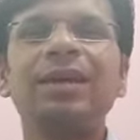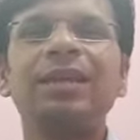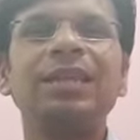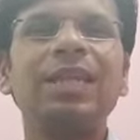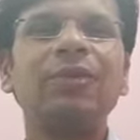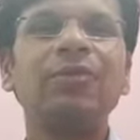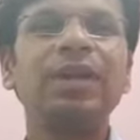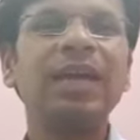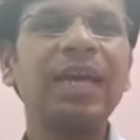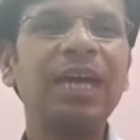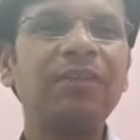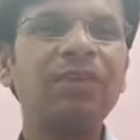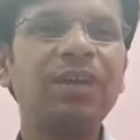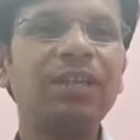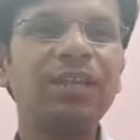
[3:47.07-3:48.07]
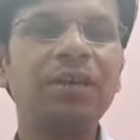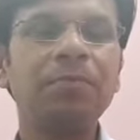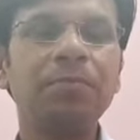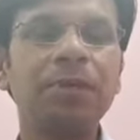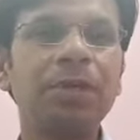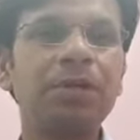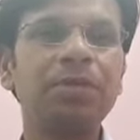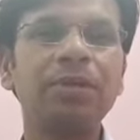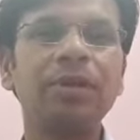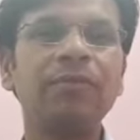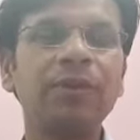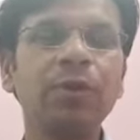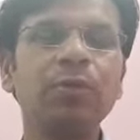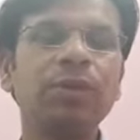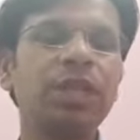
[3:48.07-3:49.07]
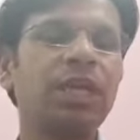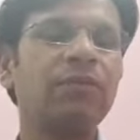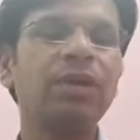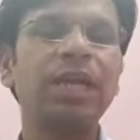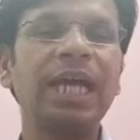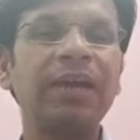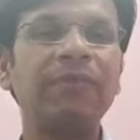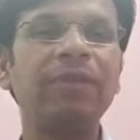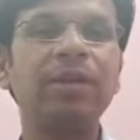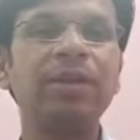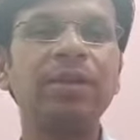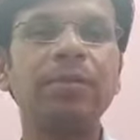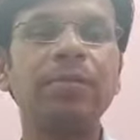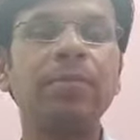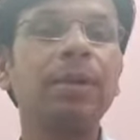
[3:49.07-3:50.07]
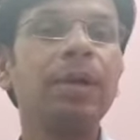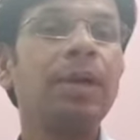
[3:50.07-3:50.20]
they were having their personal views, they were having some